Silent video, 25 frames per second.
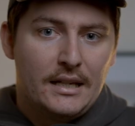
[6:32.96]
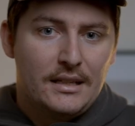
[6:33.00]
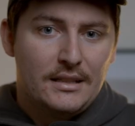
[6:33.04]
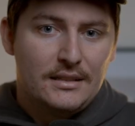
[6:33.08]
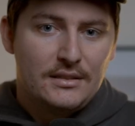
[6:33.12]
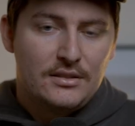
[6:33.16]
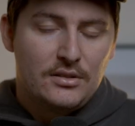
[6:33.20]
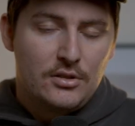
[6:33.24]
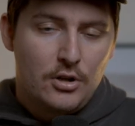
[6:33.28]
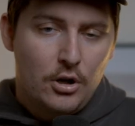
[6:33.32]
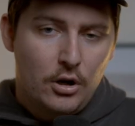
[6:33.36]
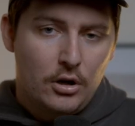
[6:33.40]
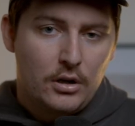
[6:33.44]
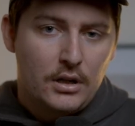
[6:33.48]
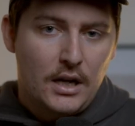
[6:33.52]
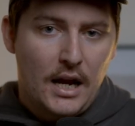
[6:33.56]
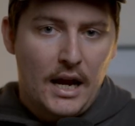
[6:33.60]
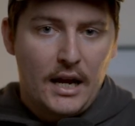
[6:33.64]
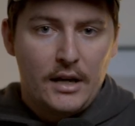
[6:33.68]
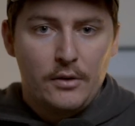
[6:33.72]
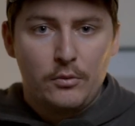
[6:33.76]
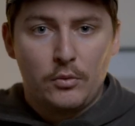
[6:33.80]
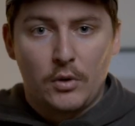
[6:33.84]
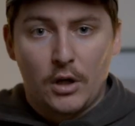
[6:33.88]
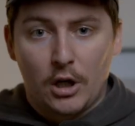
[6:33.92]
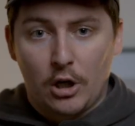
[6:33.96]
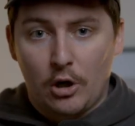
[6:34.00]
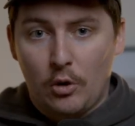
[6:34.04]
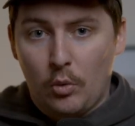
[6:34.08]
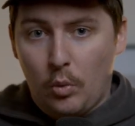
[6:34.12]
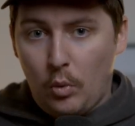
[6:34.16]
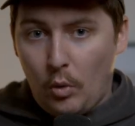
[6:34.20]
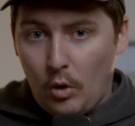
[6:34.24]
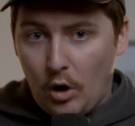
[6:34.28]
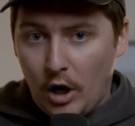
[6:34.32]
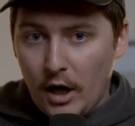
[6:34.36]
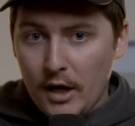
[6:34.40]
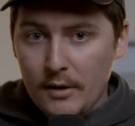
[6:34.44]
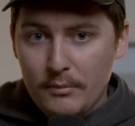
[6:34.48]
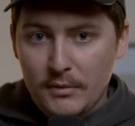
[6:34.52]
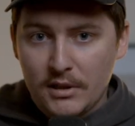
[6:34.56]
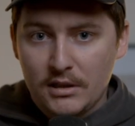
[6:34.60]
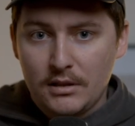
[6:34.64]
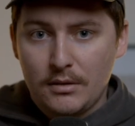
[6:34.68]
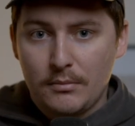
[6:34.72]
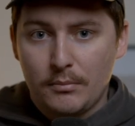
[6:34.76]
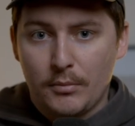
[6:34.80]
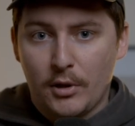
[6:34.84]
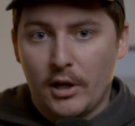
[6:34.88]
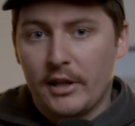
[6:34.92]
is not a
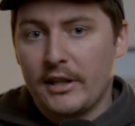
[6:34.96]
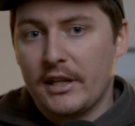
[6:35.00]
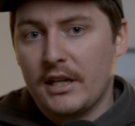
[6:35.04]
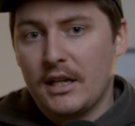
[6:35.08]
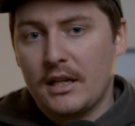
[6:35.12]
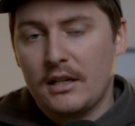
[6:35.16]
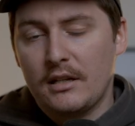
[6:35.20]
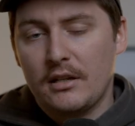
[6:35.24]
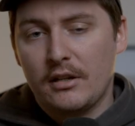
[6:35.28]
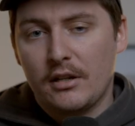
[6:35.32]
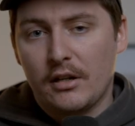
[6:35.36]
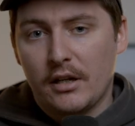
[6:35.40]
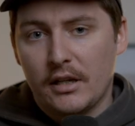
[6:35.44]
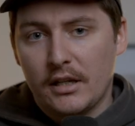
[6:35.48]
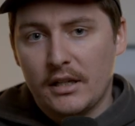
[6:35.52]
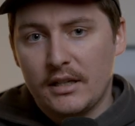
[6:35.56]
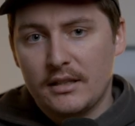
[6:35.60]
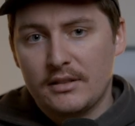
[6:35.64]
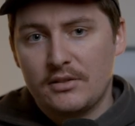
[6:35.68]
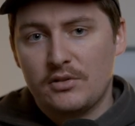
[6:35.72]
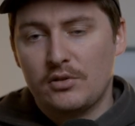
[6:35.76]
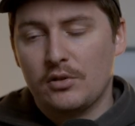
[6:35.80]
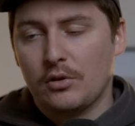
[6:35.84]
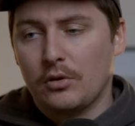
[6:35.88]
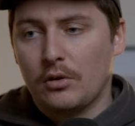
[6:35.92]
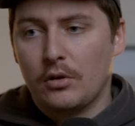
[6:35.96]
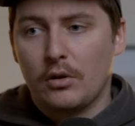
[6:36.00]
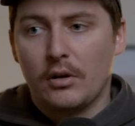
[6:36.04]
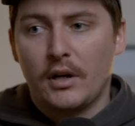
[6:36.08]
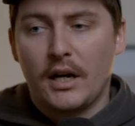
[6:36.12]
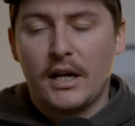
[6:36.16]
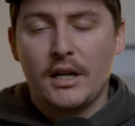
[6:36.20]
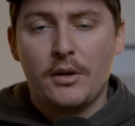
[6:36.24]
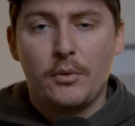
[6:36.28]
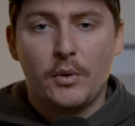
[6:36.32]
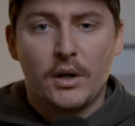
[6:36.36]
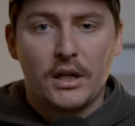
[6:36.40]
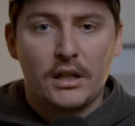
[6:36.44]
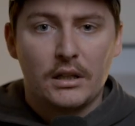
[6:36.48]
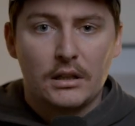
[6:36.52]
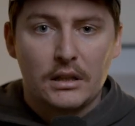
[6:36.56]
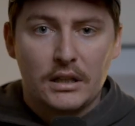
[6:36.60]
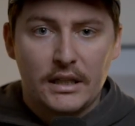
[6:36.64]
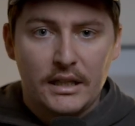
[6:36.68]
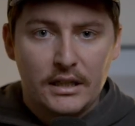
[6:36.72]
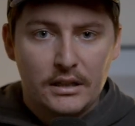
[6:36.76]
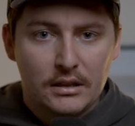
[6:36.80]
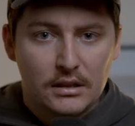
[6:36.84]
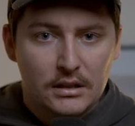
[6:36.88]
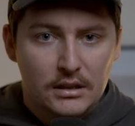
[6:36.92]
requirement by the NDIS or anywhere
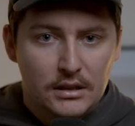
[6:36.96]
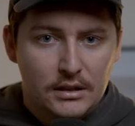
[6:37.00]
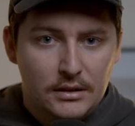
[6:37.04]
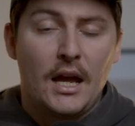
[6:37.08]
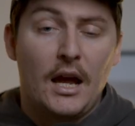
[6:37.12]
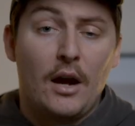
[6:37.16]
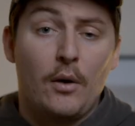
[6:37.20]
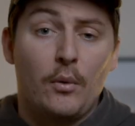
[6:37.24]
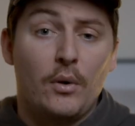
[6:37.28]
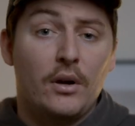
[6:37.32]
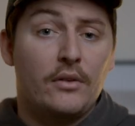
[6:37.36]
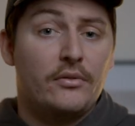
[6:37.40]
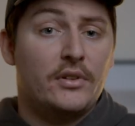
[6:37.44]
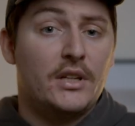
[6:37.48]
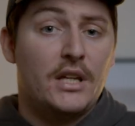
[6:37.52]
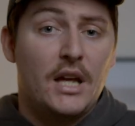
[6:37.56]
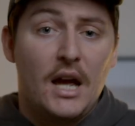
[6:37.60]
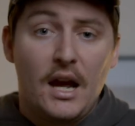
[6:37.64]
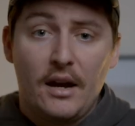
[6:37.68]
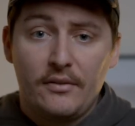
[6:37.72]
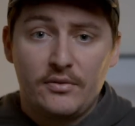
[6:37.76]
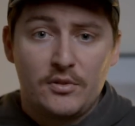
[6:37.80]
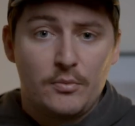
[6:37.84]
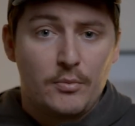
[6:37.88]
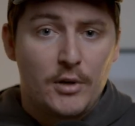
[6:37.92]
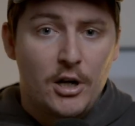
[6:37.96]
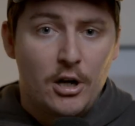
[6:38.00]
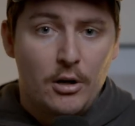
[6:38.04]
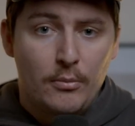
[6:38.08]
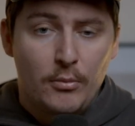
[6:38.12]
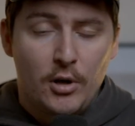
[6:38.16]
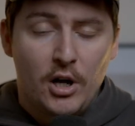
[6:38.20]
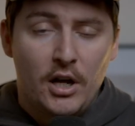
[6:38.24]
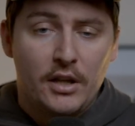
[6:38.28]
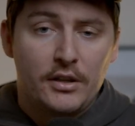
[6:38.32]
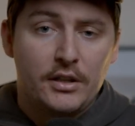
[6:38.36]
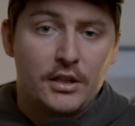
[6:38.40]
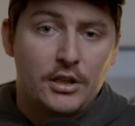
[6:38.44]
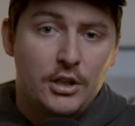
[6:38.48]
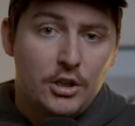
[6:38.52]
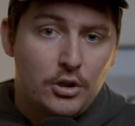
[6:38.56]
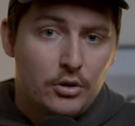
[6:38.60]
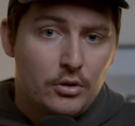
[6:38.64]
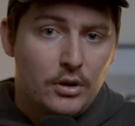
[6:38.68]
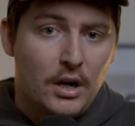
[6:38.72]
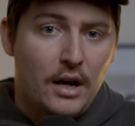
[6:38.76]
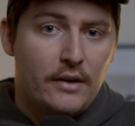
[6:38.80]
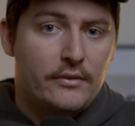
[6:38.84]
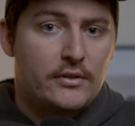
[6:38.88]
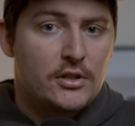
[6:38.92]
legally. However, you have to bear in mind that
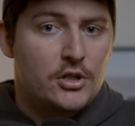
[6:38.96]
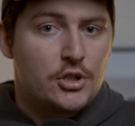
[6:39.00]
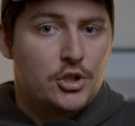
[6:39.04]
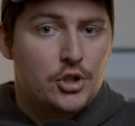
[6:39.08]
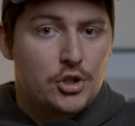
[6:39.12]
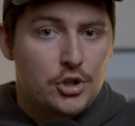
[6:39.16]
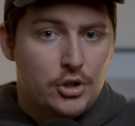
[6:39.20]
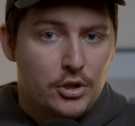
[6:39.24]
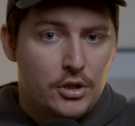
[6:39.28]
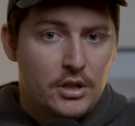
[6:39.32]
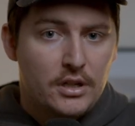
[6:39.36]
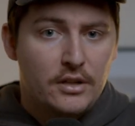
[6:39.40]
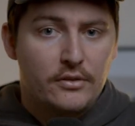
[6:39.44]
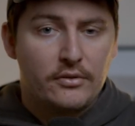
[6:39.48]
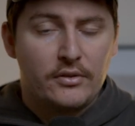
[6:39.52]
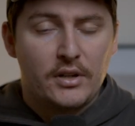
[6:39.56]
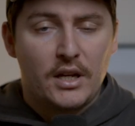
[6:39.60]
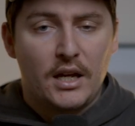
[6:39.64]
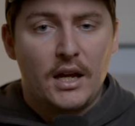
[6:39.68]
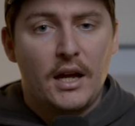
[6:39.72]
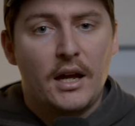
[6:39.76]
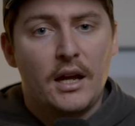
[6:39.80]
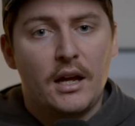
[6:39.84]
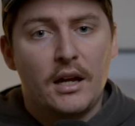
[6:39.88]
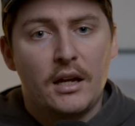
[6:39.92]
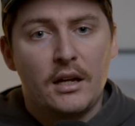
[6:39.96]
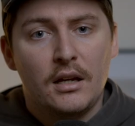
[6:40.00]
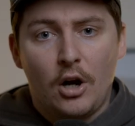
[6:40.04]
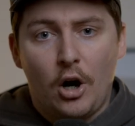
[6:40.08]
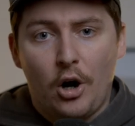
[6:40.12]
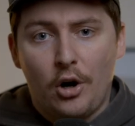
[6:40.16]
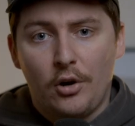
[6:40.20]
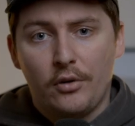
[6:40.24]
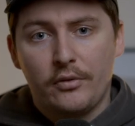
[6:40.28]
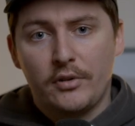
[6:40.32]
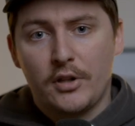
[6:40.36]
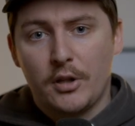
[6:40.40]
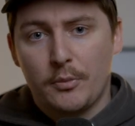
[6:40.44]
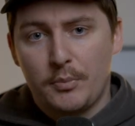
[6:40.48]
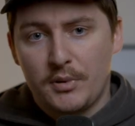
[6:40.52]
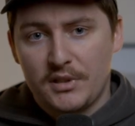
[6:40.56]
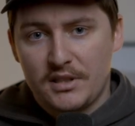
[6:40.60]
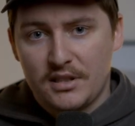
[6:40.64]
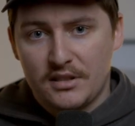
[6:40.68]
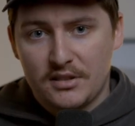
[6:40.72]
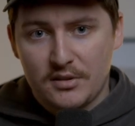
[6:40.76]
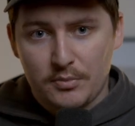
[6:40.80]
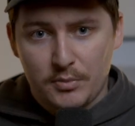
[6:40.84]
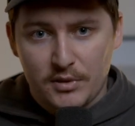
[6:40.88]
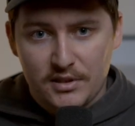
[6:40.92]
you have a duty of care over the
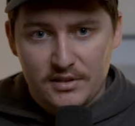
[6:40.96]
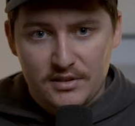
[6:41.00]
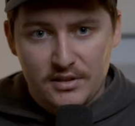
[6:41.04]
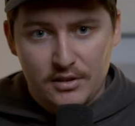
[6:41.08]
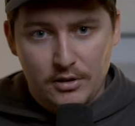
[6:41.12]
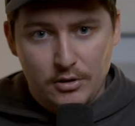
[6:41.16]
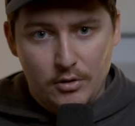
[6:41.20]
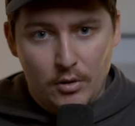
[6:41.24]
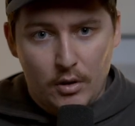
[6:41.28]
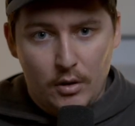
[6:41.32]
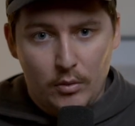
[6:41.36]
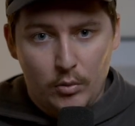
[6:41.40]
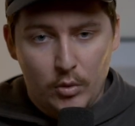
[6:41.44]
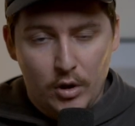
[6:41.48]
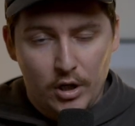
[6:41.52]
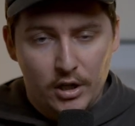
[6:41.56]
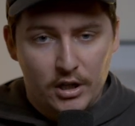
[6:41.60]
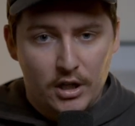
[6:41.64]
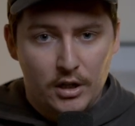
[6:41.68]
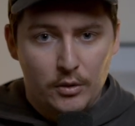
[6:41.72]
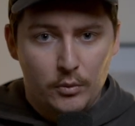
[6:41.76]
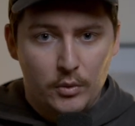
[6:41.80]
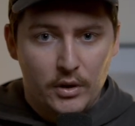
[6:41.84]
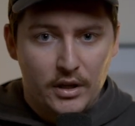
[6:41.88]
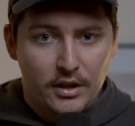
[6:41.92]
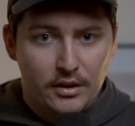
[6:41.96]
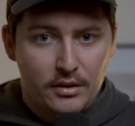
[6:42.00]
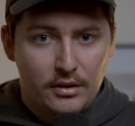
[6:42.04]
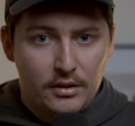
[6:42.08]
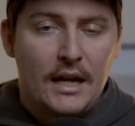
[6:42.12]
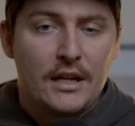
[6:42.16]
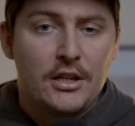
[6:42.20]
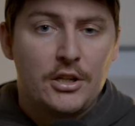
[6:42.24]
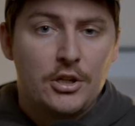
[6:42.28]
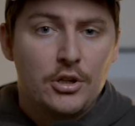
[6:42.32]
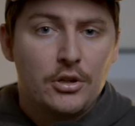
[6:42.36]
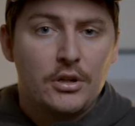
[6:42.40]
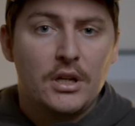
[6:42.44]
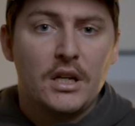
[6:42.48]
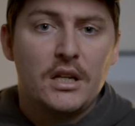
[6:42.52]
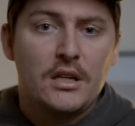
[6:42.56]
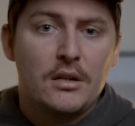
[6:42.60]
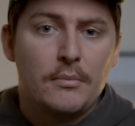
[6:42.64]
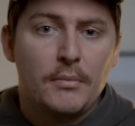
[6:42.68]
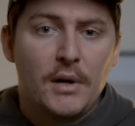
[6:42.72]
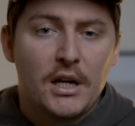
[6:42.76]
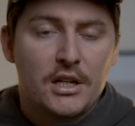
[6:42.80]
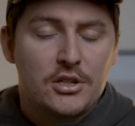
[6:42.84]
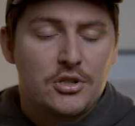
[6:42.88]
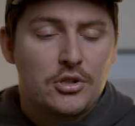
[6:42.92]
participants that you are working with, and you need to
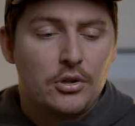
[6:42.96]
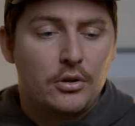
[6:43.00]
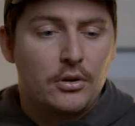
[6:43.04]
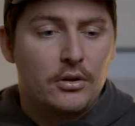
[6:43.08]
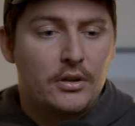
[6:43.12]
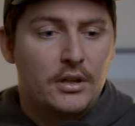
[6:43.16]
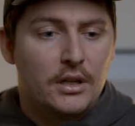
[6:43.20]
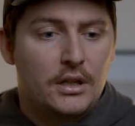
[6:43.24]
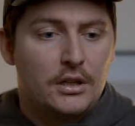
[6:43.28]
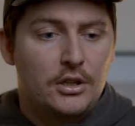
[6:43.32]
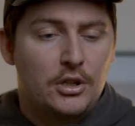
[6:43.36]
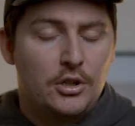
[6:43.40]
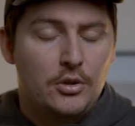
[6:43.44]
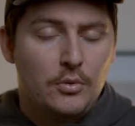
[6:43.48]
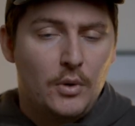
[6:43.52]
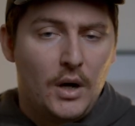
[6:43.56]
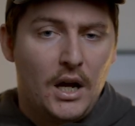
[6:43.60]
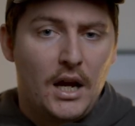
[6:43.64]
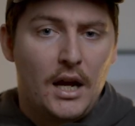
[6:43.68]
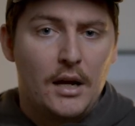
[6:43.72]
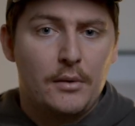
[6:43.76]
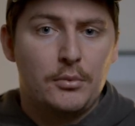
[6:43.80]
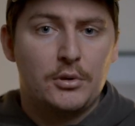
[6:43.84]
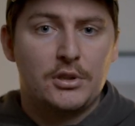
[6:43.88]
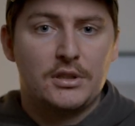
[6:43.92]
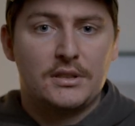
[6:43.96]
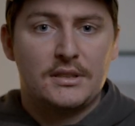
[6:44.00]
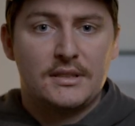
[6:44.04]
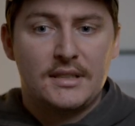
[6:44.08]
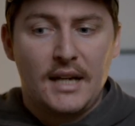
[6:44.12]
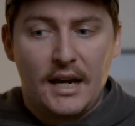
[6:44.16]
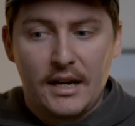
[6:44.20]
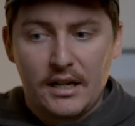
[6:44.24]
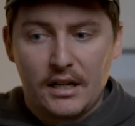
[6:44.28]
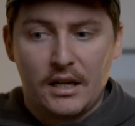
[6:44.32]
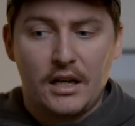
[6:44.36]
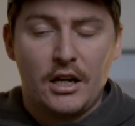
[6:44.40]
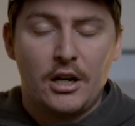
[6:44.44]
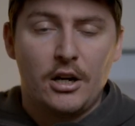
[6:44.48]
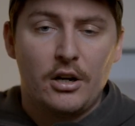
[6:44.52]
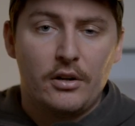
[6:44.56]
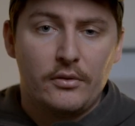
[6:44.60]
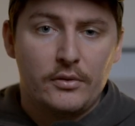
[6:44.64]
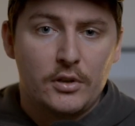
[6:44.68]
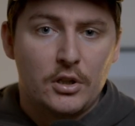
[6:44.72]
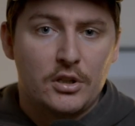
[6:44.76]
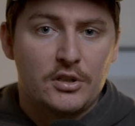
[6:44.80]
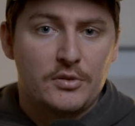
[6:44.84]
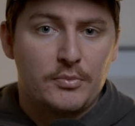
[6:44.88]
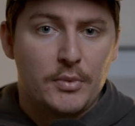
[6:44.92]
make sure that you are able to take care of
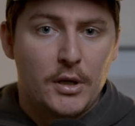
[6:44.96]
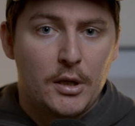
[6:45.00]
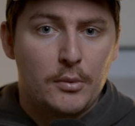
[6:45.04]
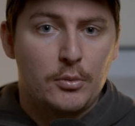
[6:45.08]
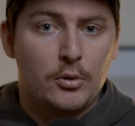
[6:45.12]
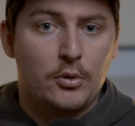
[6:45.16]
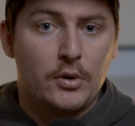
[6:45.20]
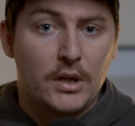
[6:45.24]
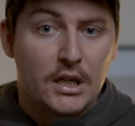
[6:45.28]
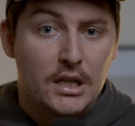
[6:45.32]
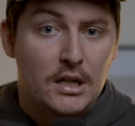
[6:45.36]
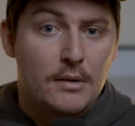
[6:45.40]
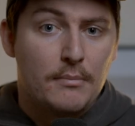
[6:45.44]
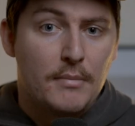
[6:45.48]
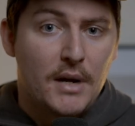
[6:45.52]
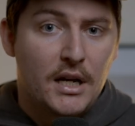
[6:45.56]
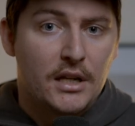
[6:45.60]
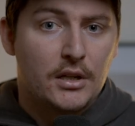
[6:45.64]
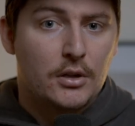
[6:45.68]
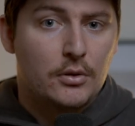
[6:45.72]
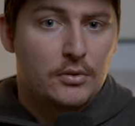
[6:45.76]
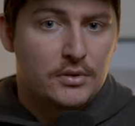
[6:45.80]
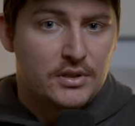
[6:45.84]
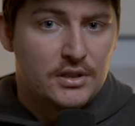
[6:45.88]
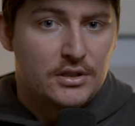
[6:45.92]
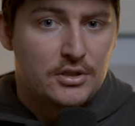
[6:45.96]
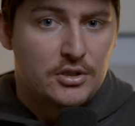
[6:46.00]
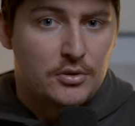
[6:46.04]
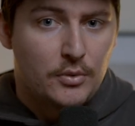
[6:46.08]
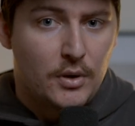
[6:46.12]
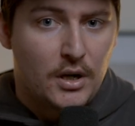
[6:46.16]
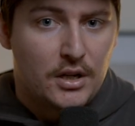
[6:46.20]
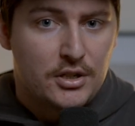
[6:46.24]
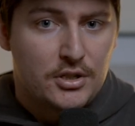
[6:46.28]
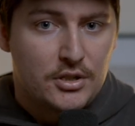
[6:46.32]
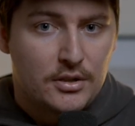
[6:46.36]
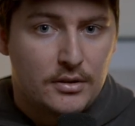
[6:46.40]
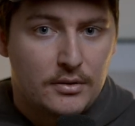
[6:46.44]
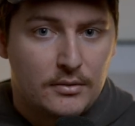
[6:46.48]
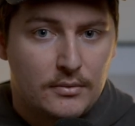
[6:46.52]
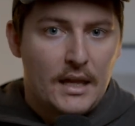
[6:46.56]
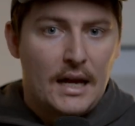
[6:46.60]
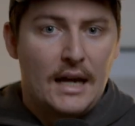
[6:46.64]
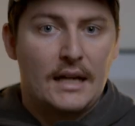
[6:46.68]
those people in a medical situation.